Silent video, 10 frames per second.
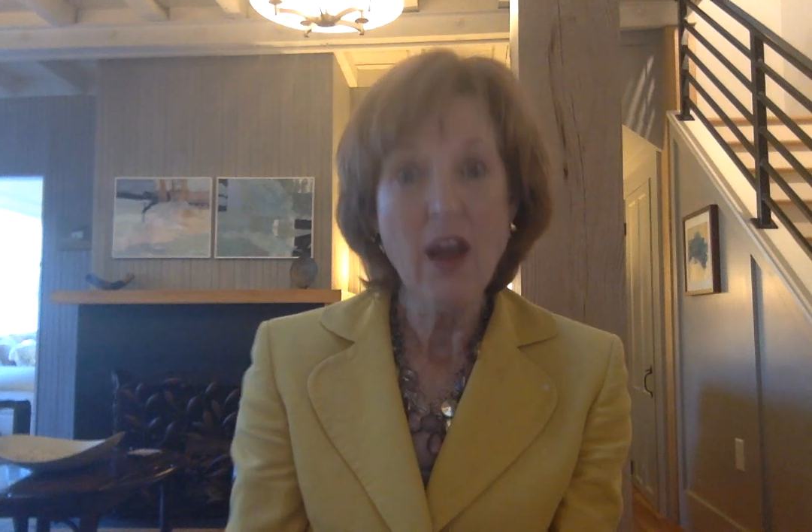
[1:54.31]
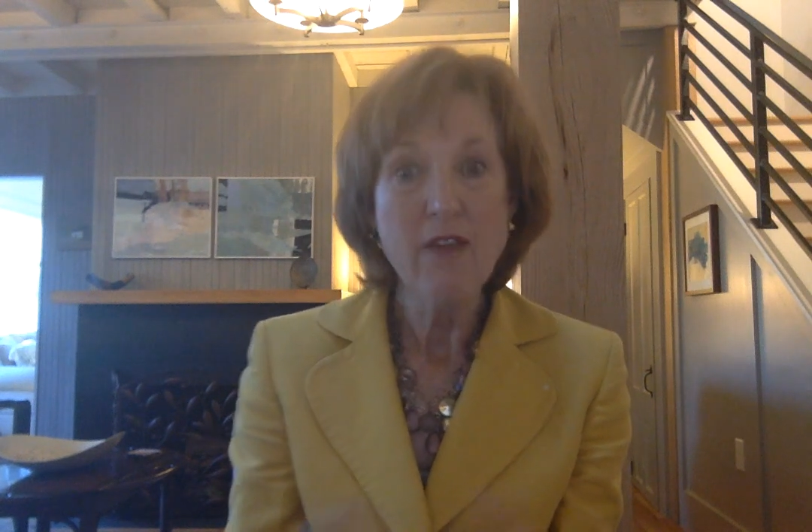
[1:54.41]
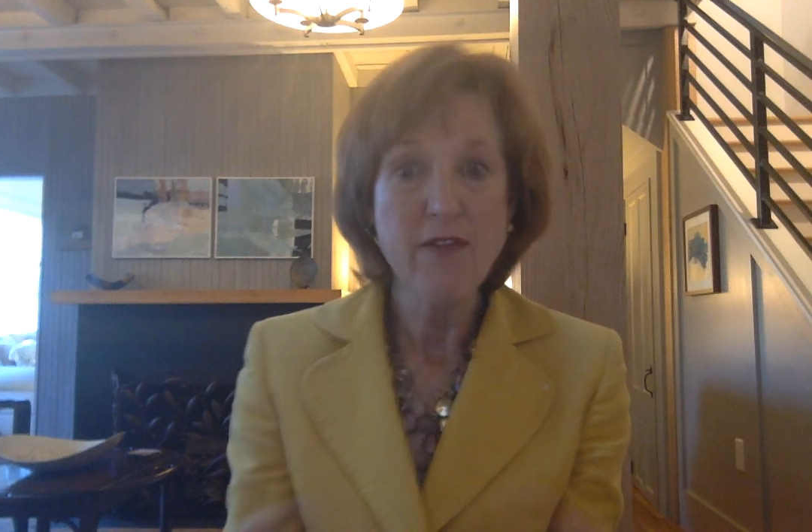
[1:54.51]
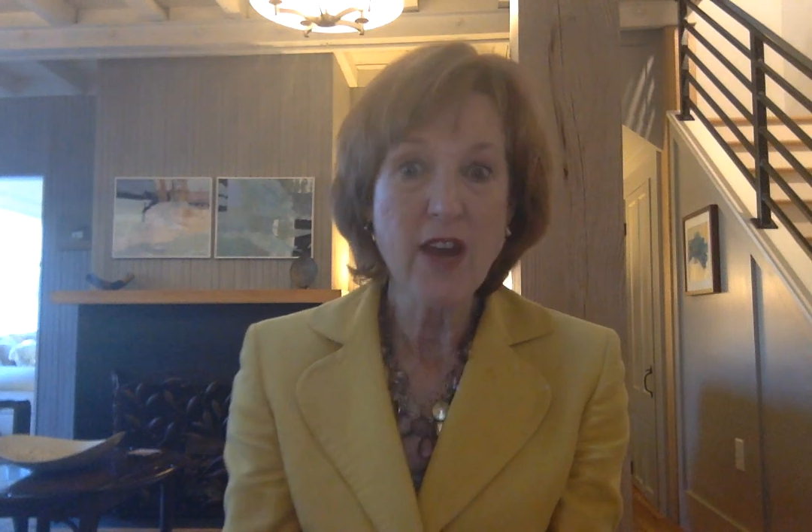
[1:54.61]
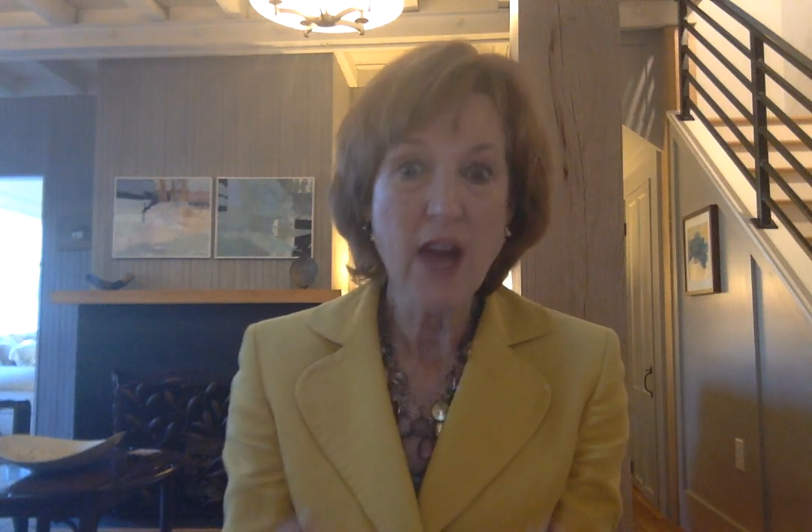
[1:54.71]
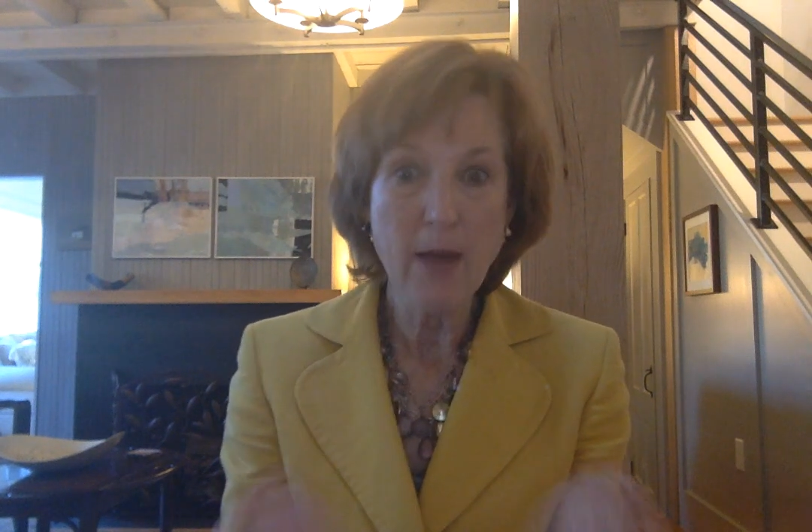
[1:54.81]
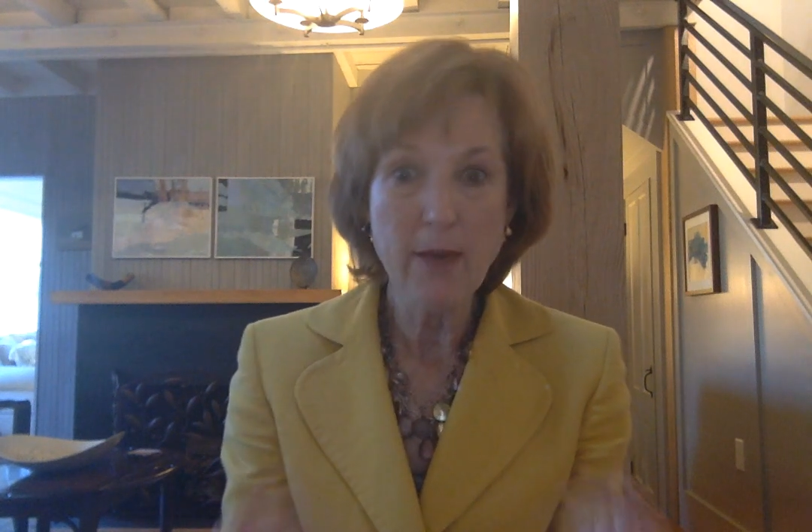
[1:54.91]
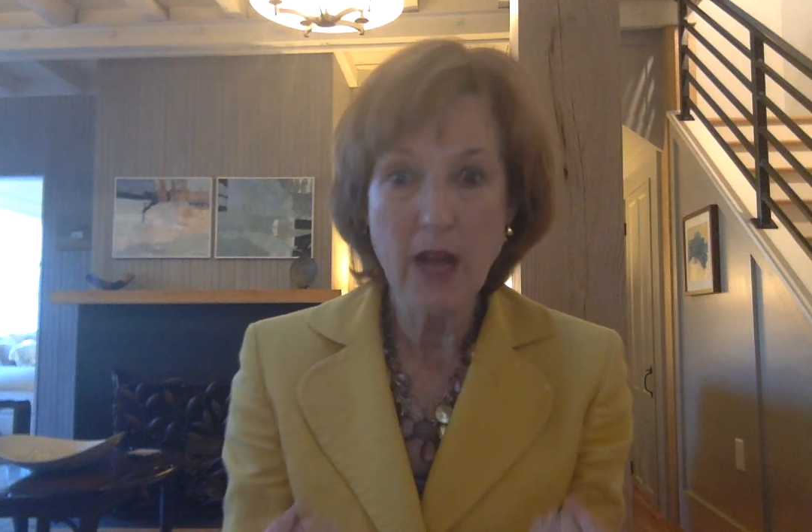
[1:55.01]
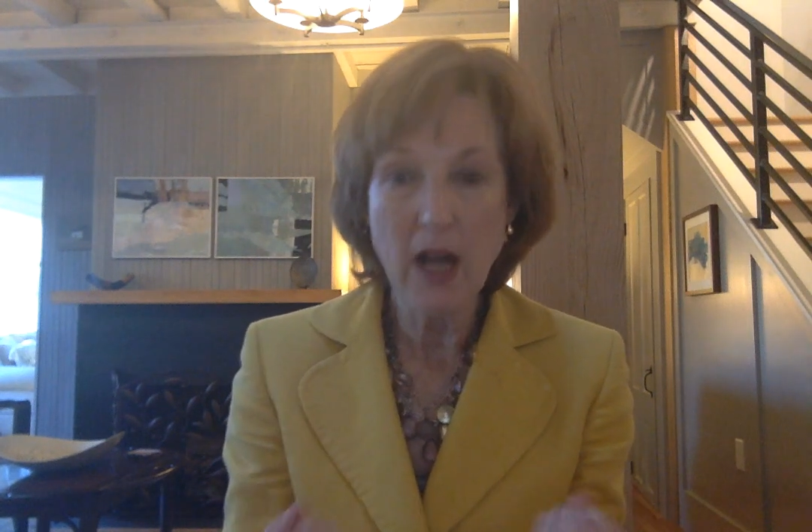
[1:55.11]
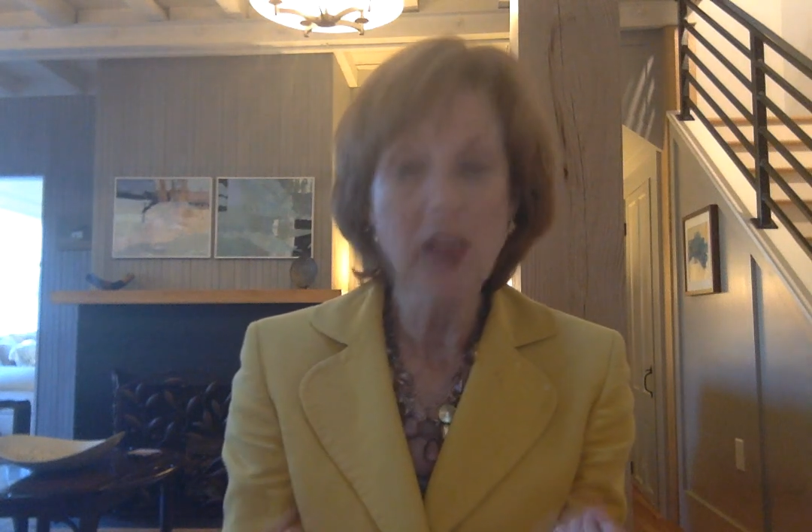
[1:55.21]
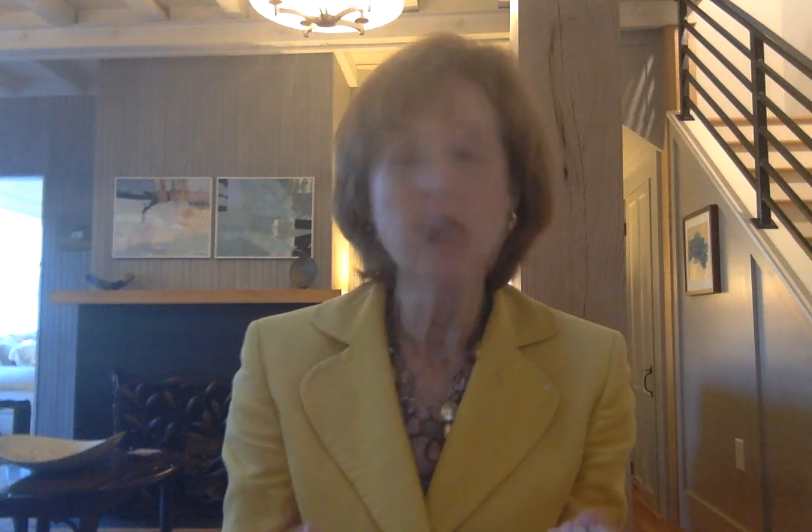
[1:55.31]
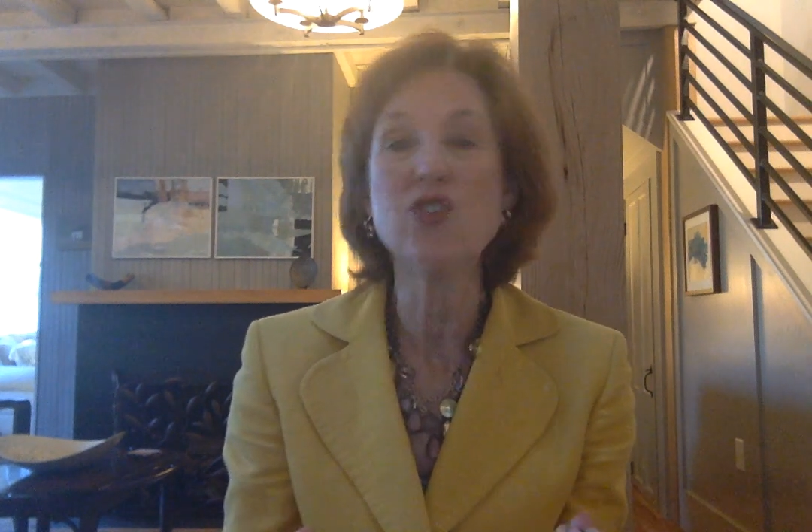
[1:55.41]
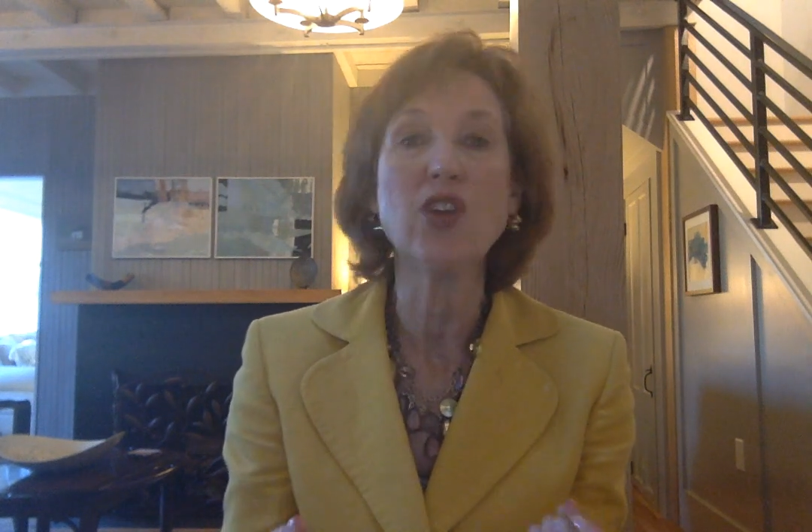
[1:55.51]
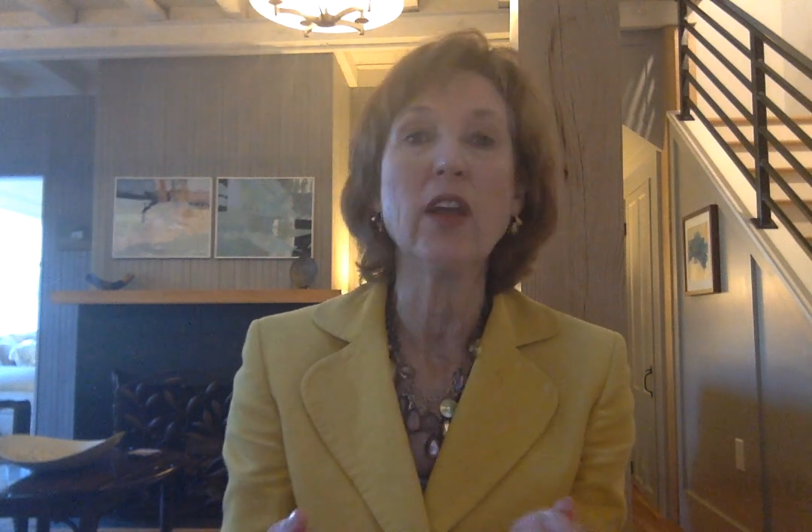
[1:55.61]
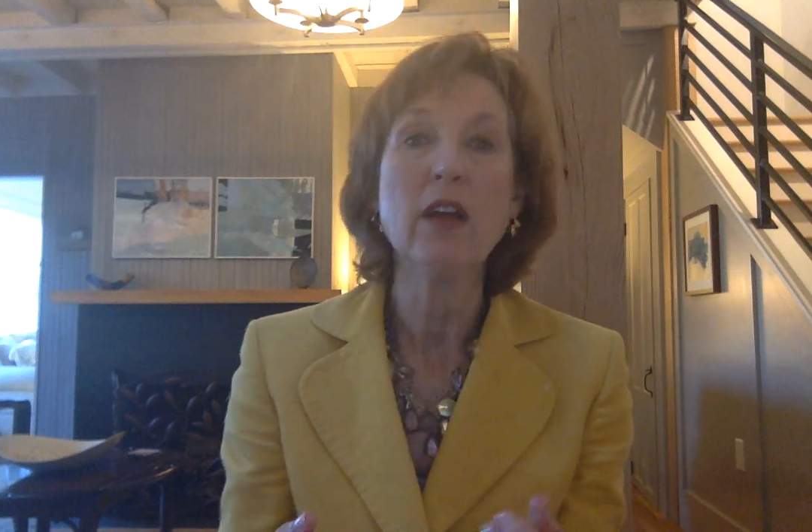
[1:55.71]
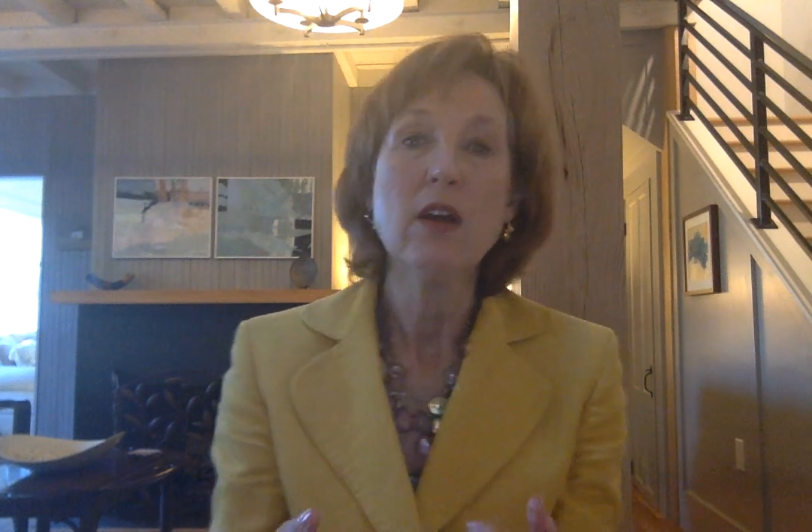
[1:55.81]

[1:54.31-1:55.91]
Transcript: phenomenology,